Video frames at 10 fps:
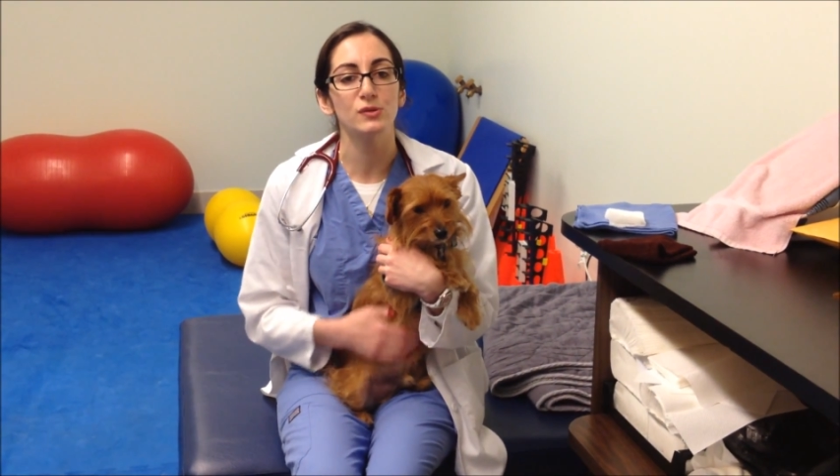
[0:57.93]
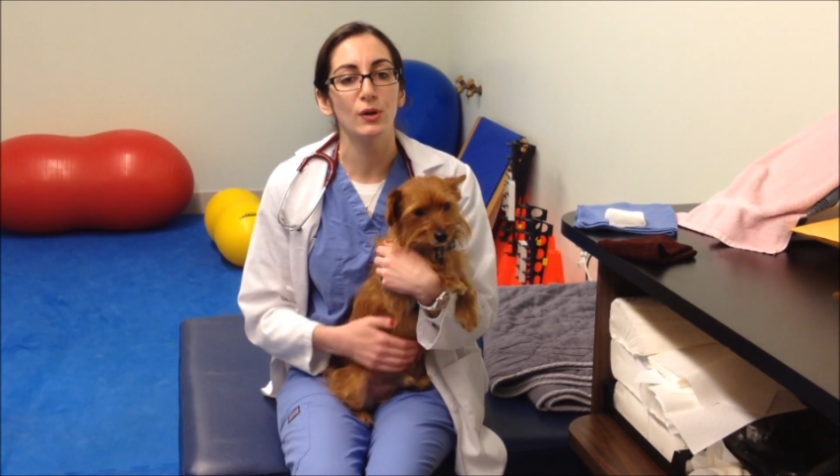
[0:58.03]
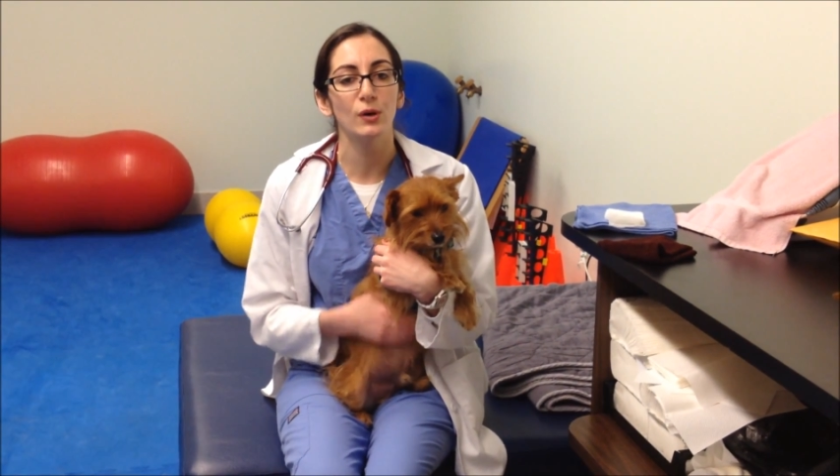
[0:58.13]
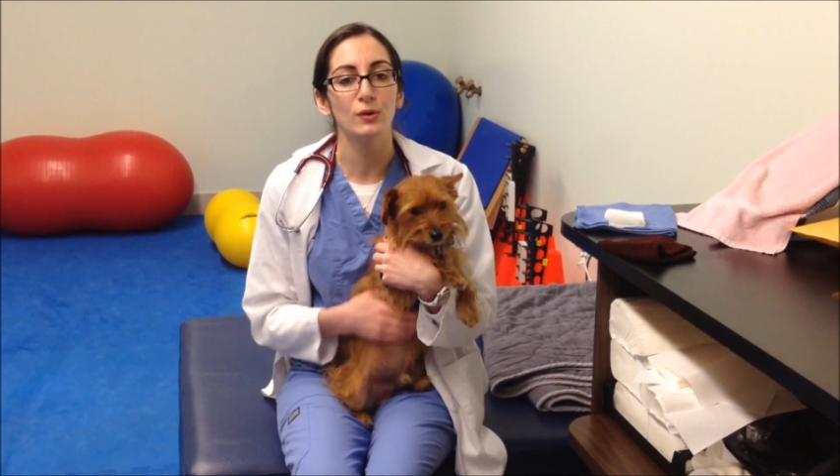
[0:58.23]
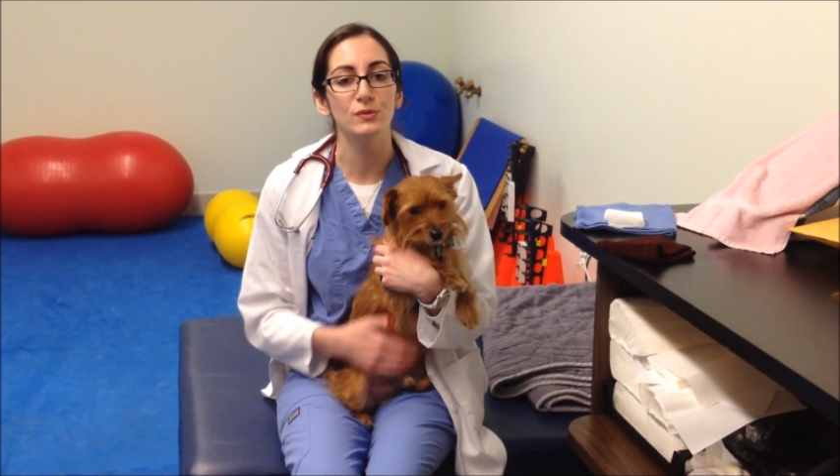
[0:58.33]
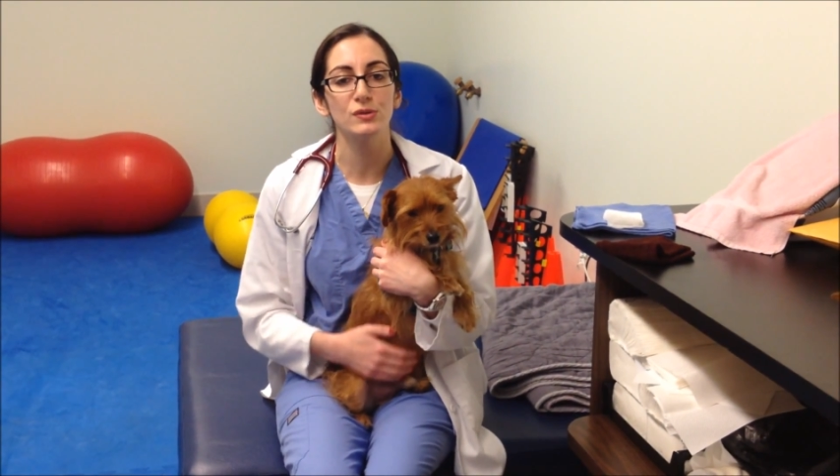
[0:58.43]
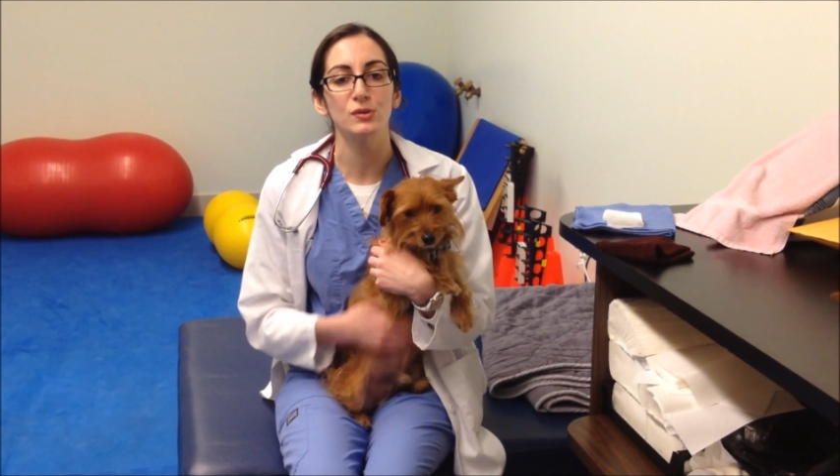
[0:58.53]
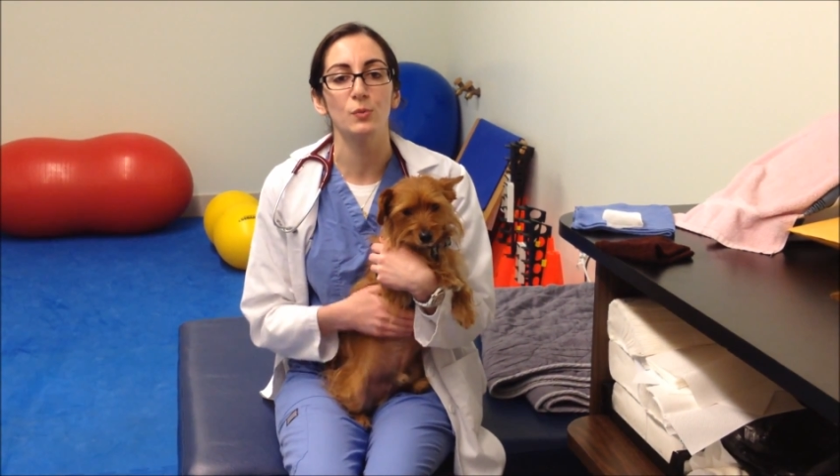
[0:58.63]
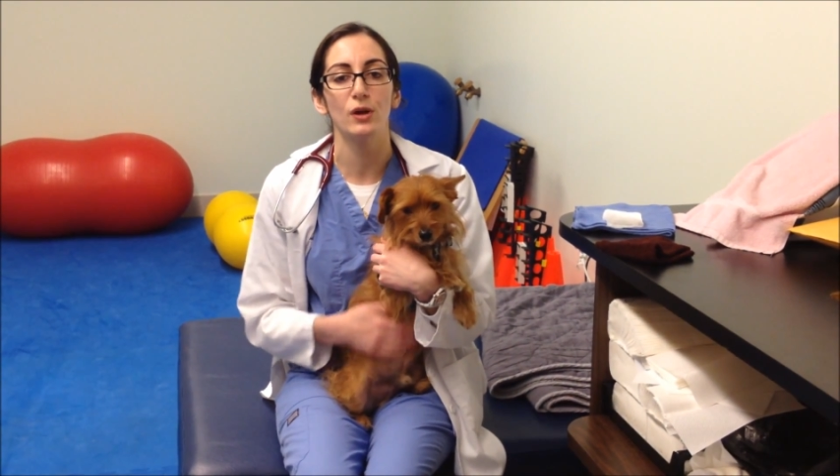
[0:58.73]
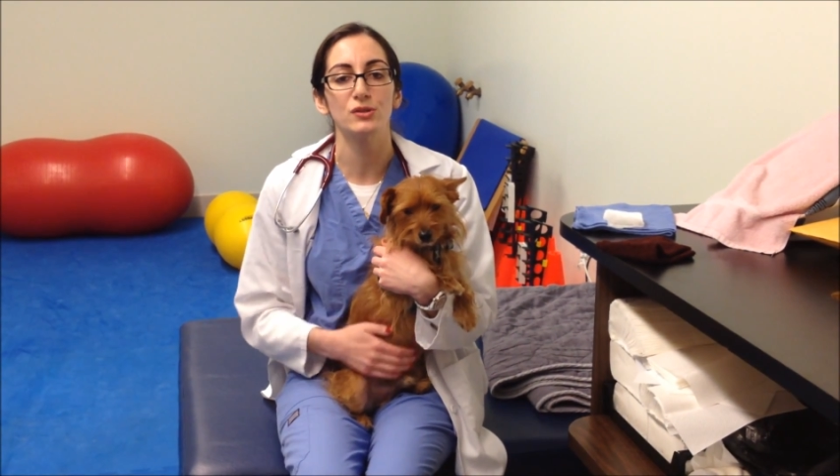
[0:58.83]
a hose
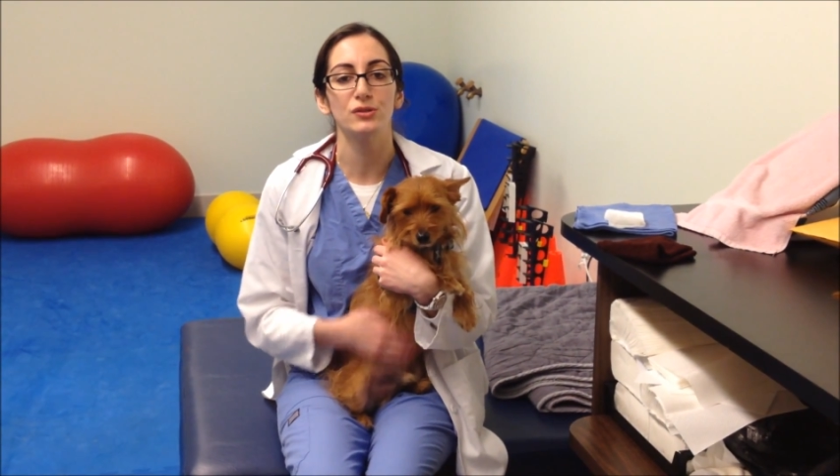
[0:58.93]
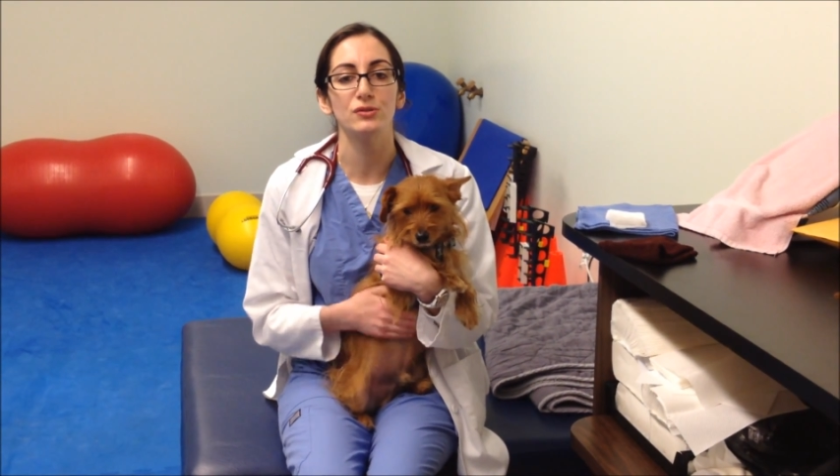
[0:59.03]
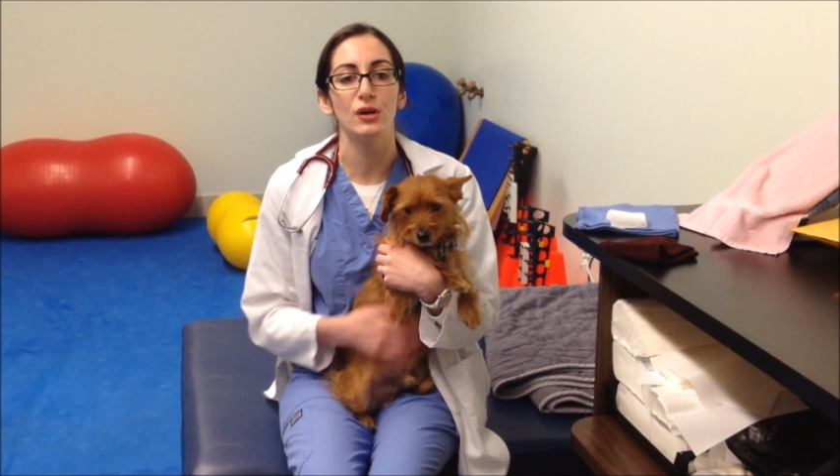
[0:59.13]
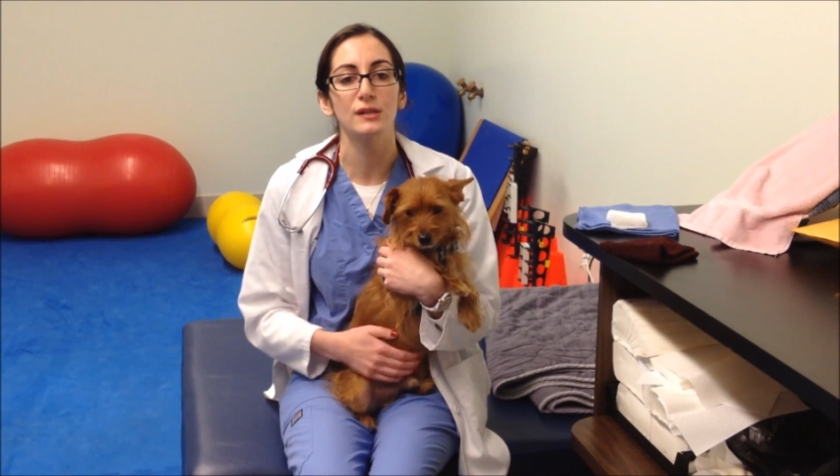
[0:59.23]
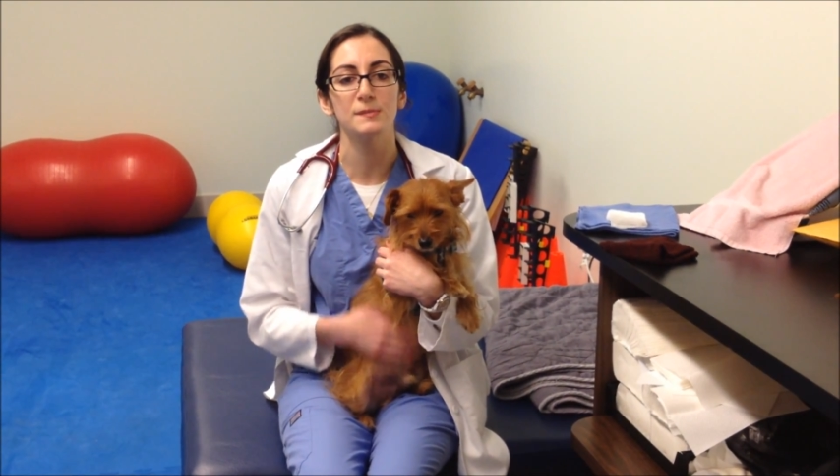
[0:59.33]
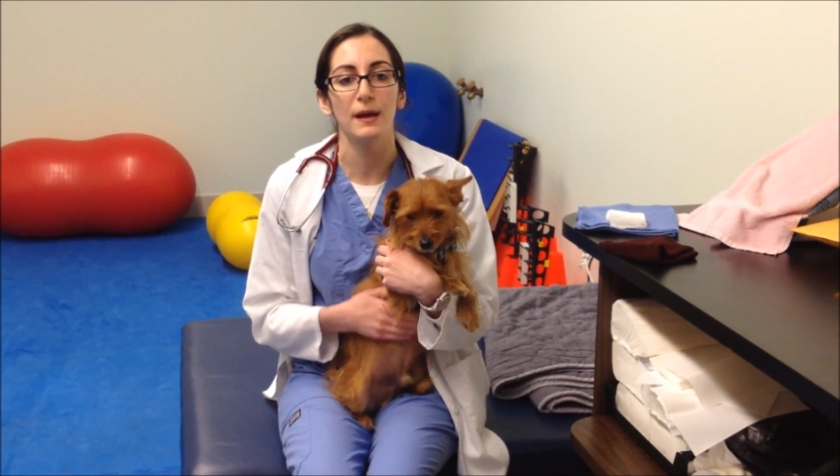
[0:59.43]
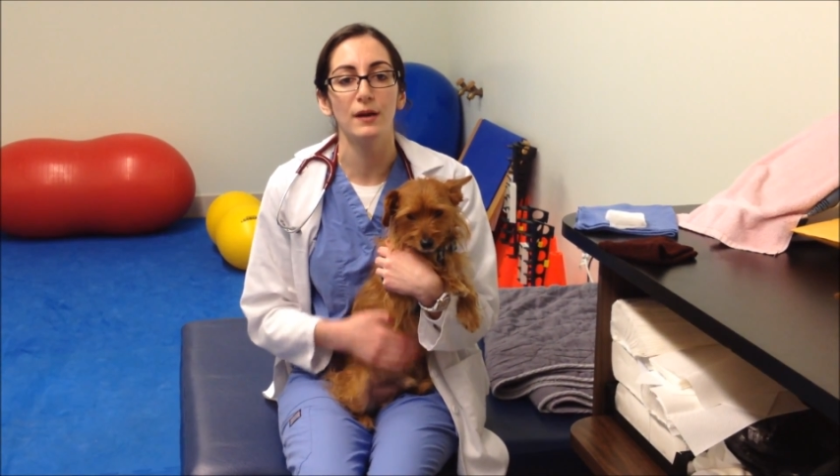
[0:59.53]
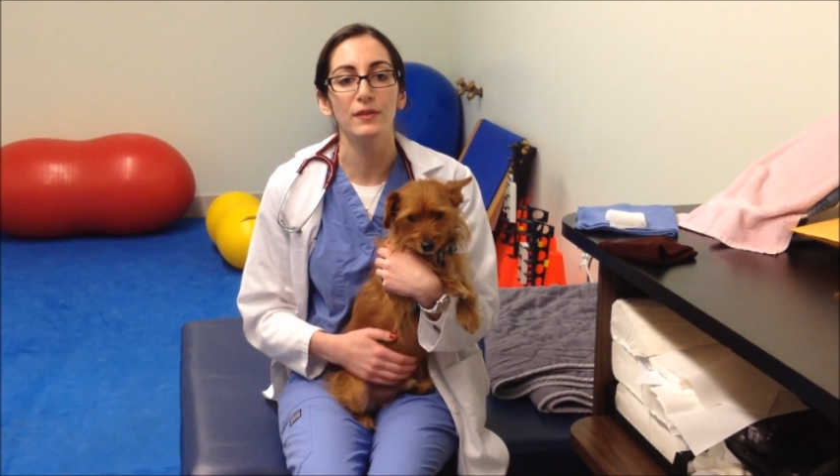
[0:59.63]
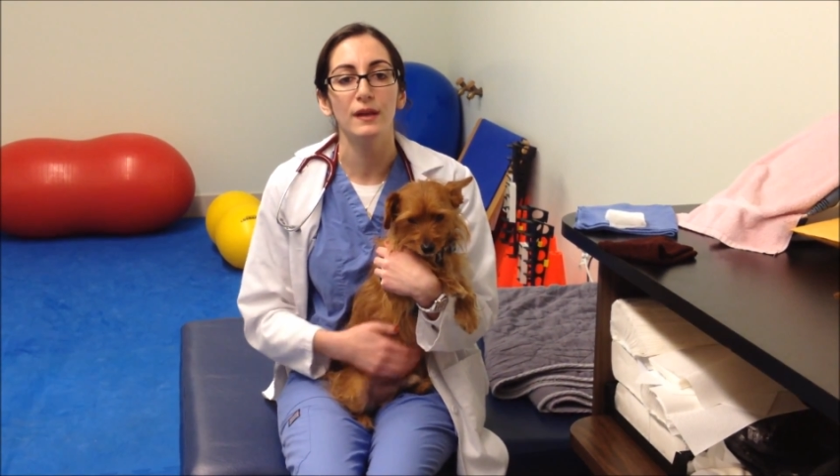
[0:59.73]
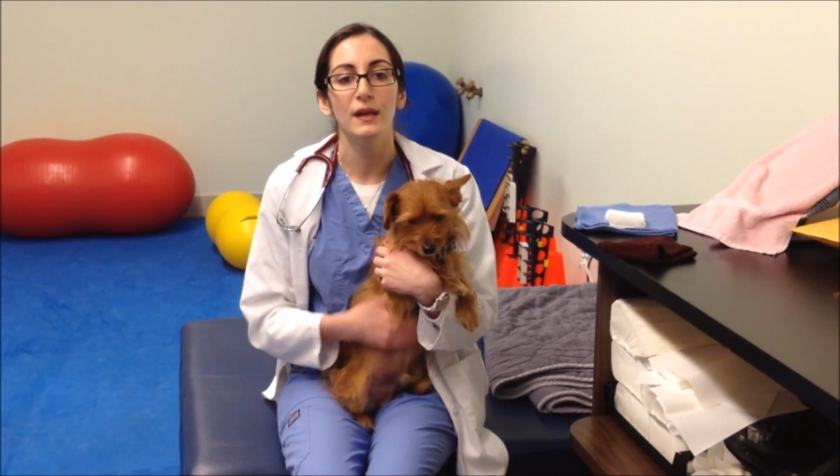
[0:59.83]
to wash their dog's mouth,